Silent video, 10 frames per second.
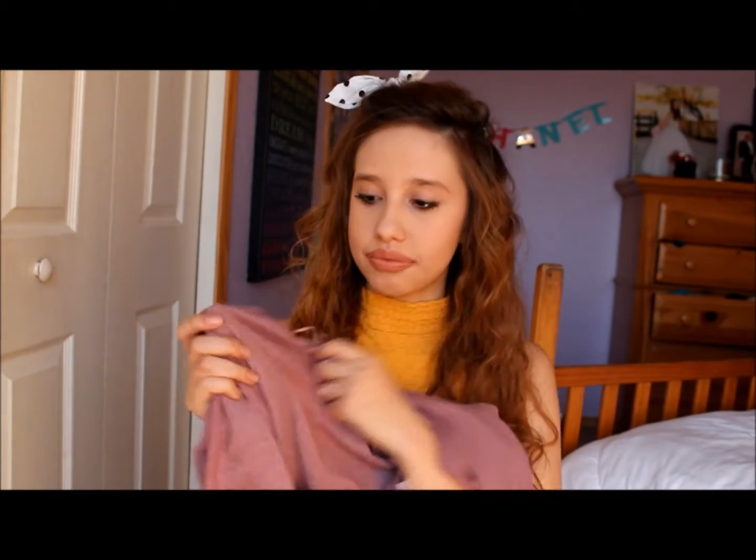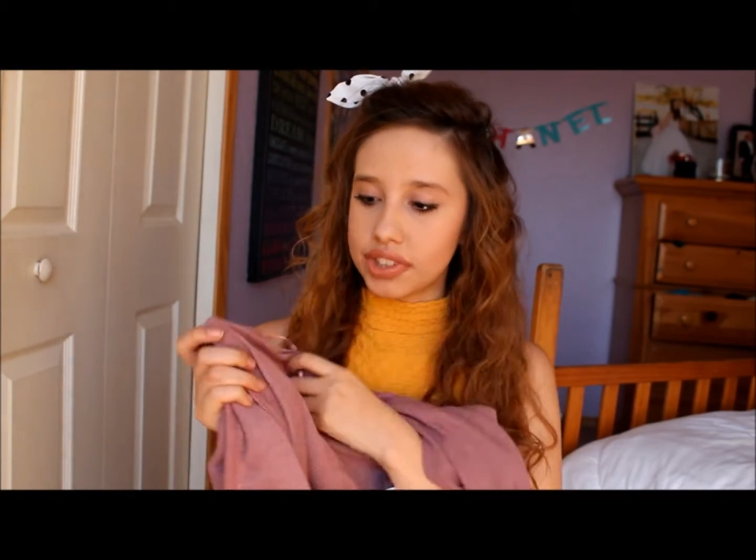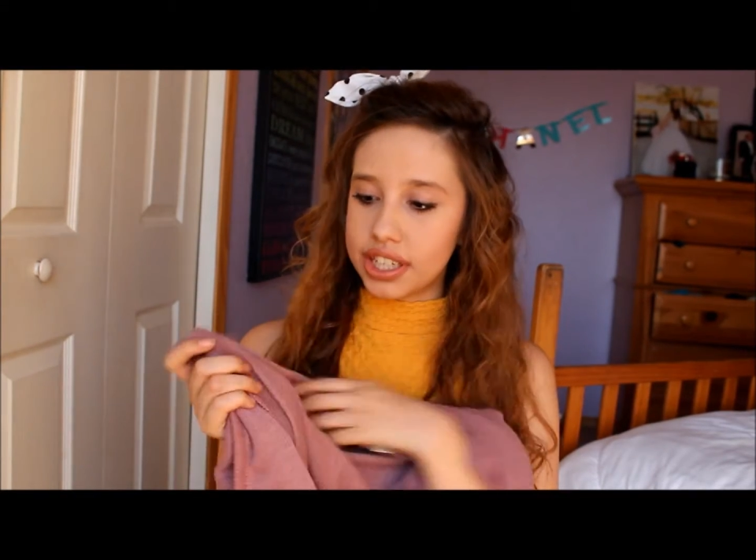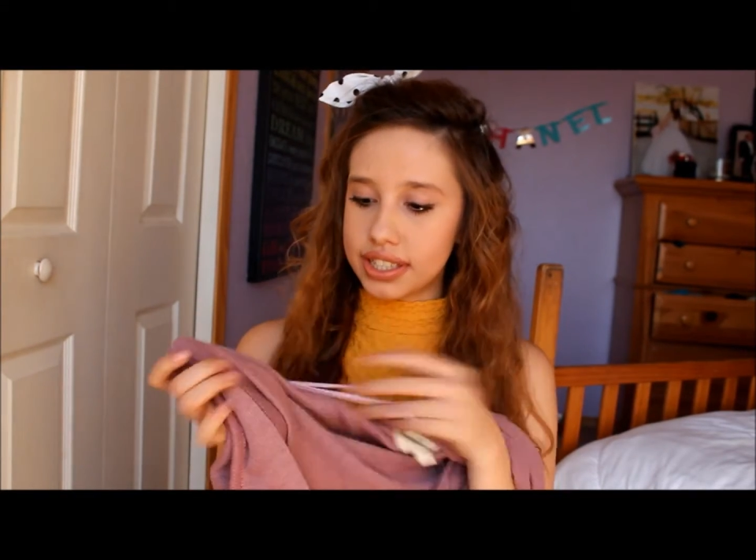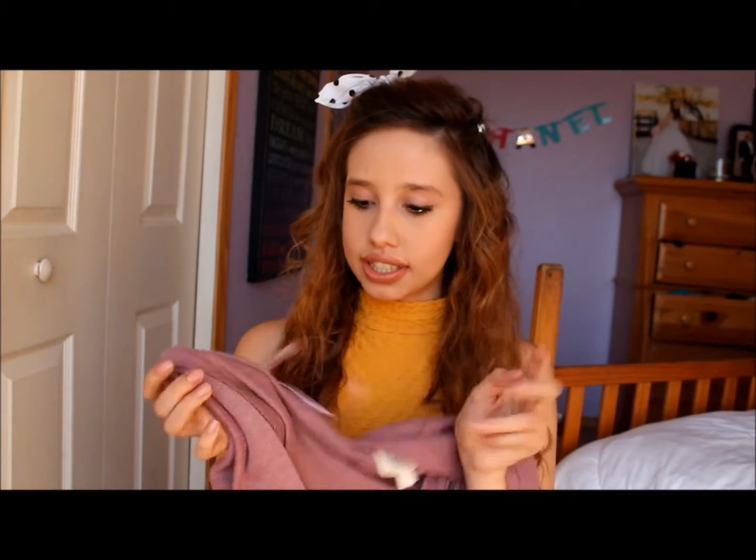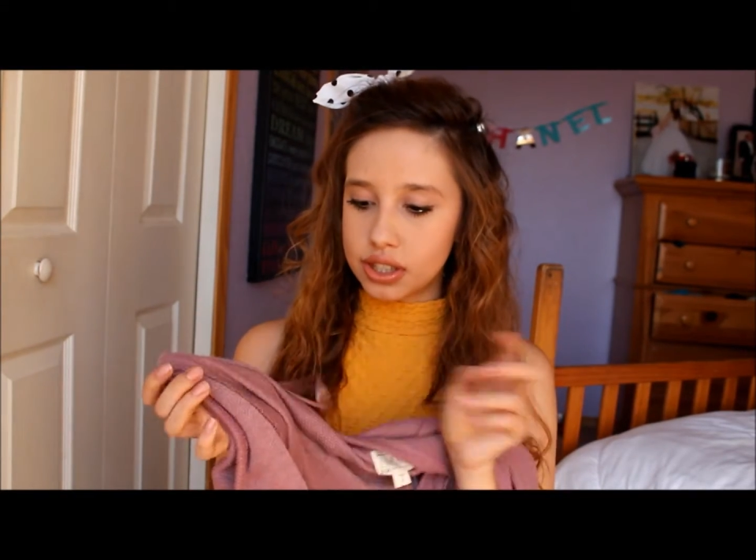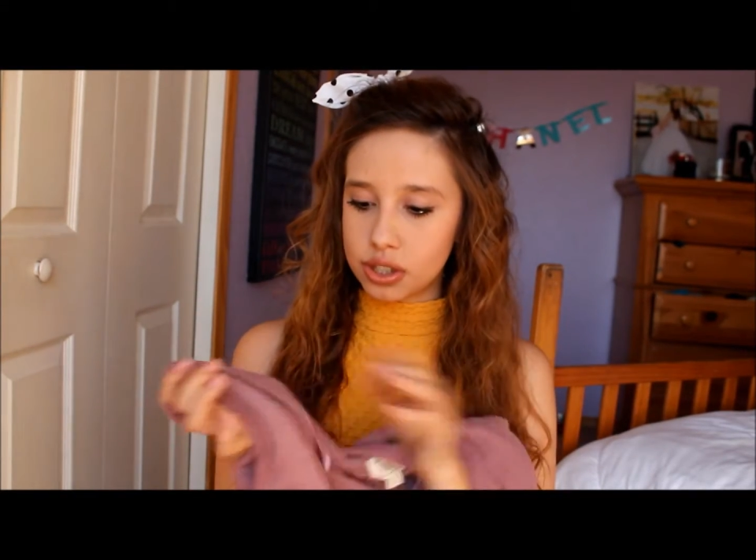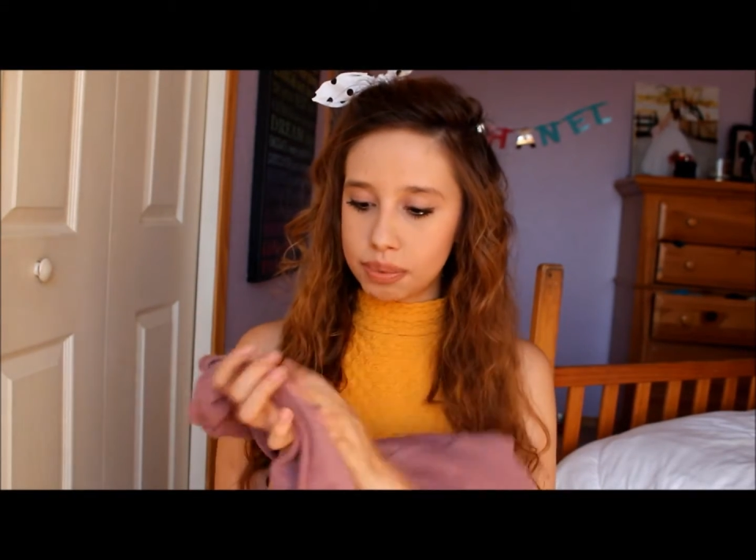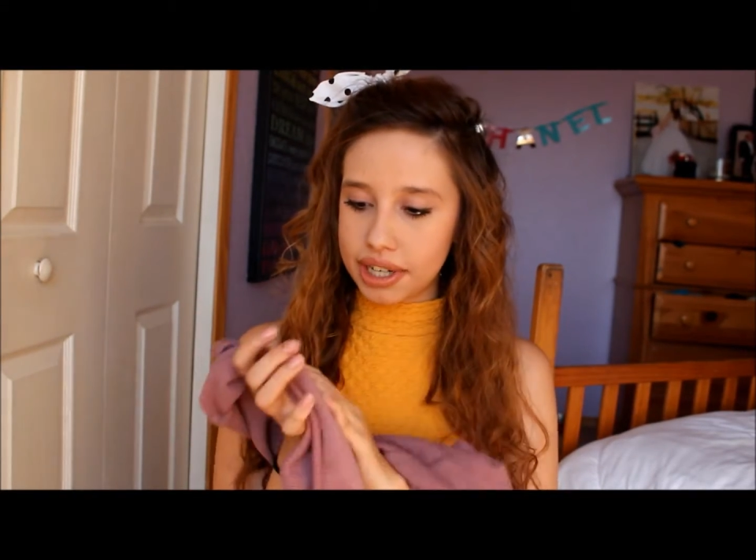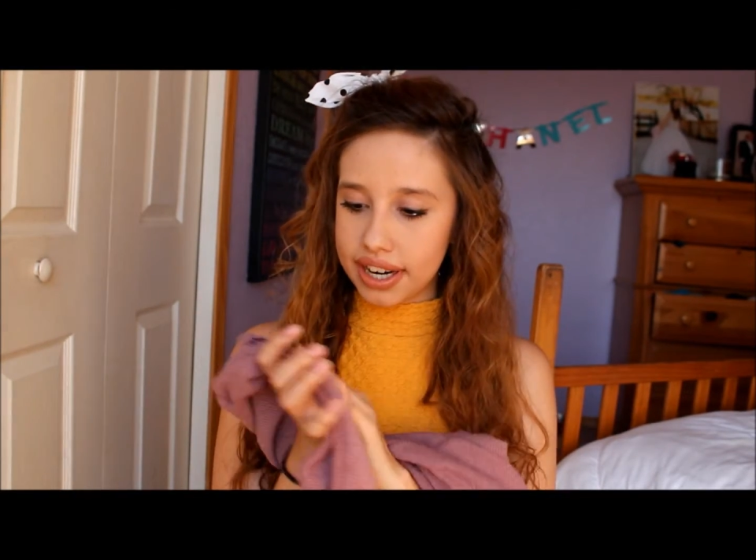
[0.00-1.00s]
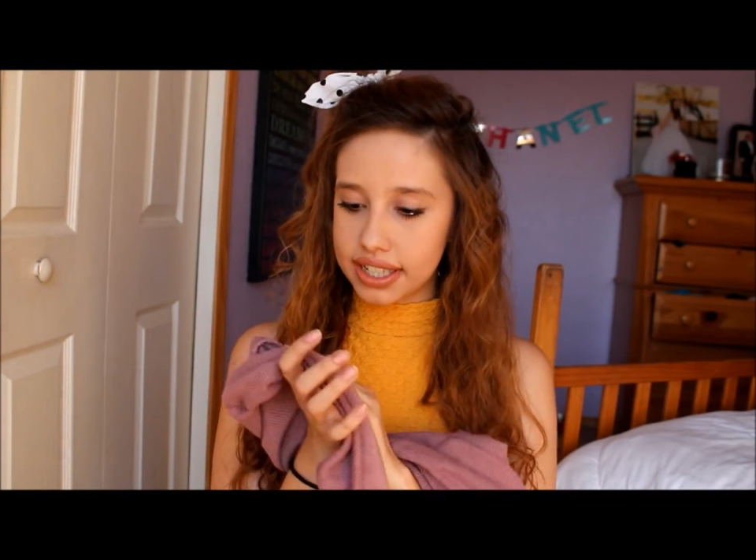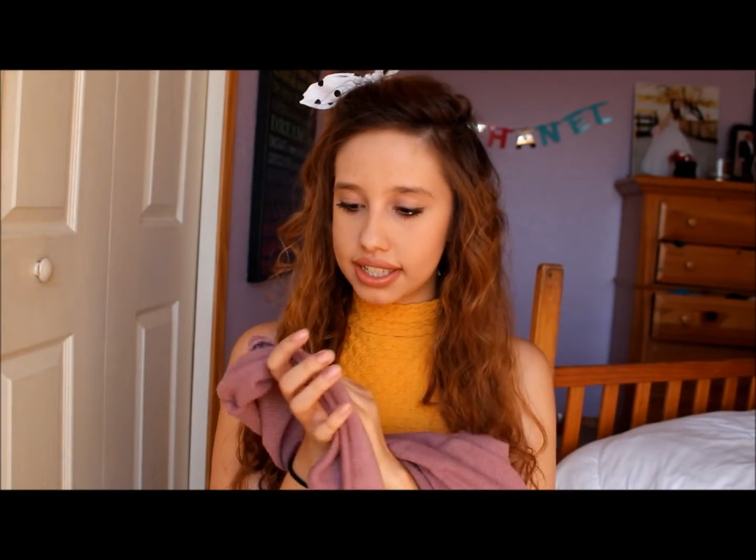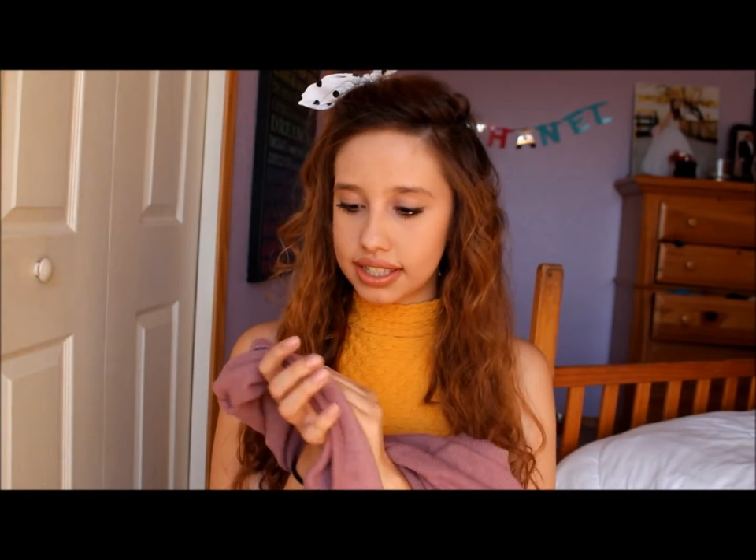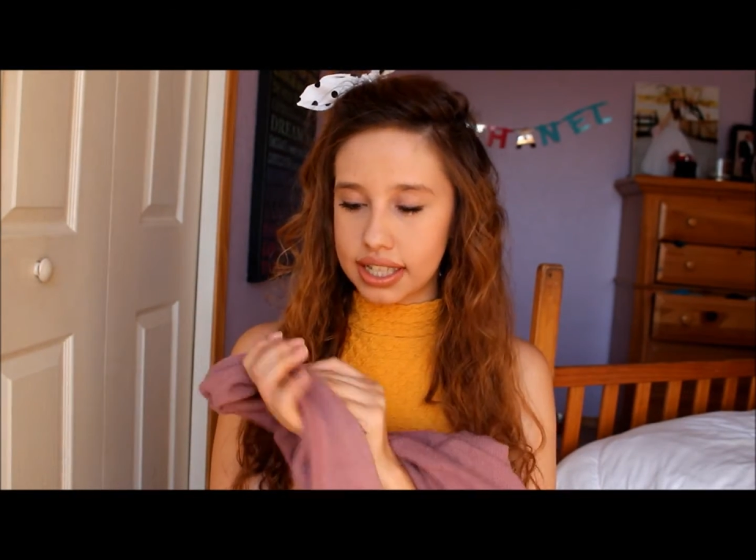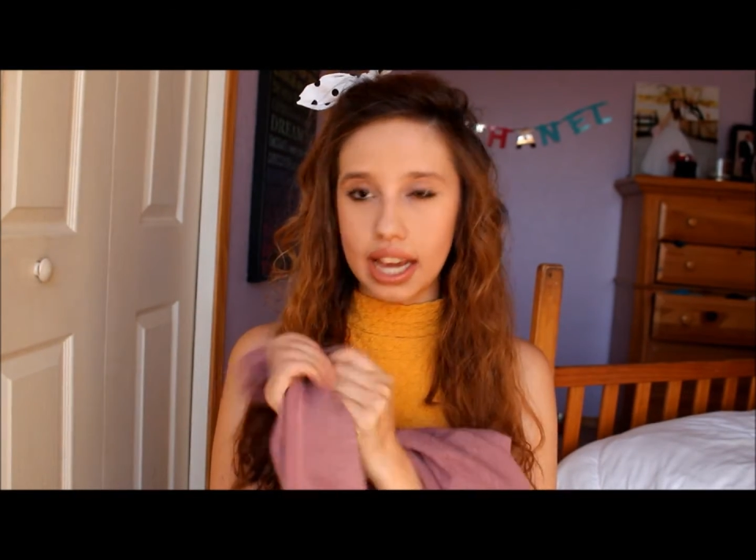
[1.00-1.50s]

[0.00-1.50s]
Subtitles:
It's like super nice.